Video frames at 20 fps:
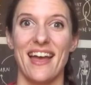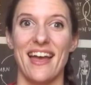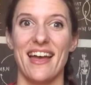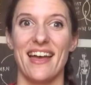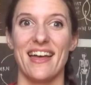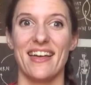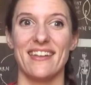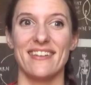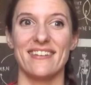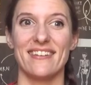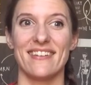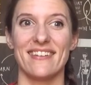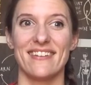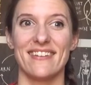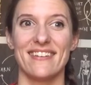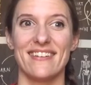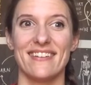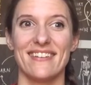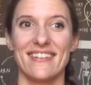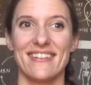
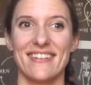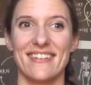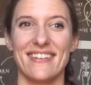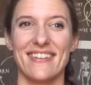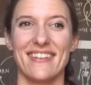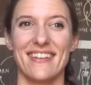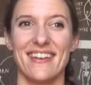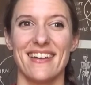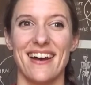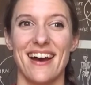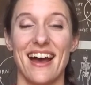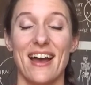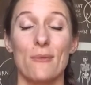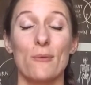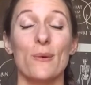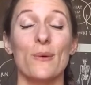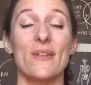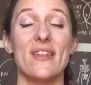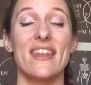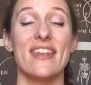And I
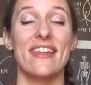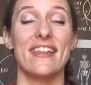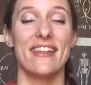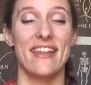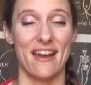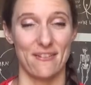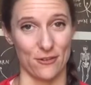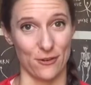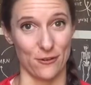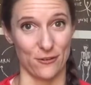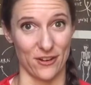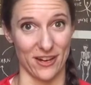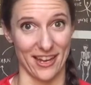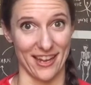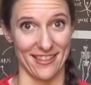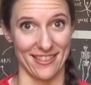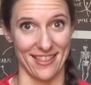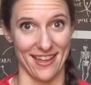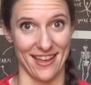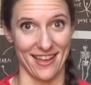will never
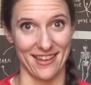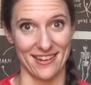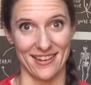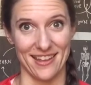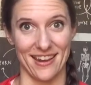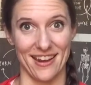forget that,